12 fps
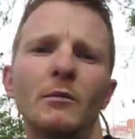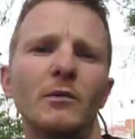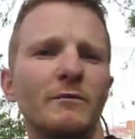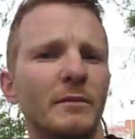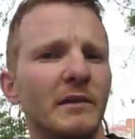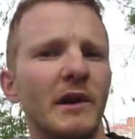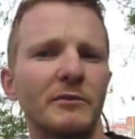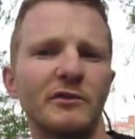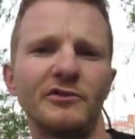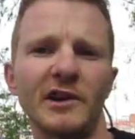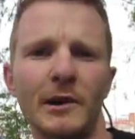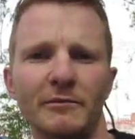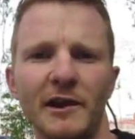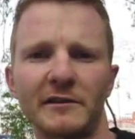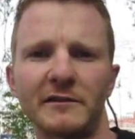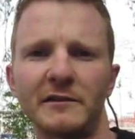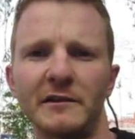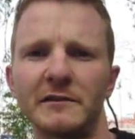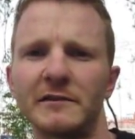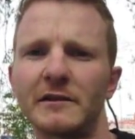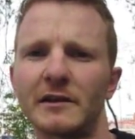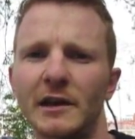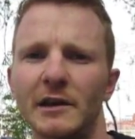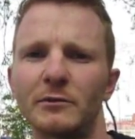We've been able to share practices,
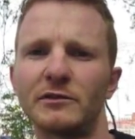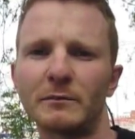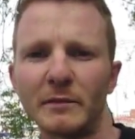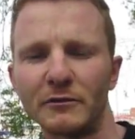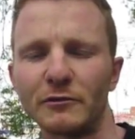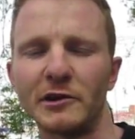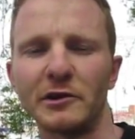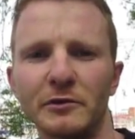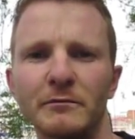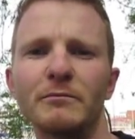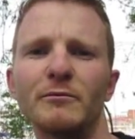which has been a really good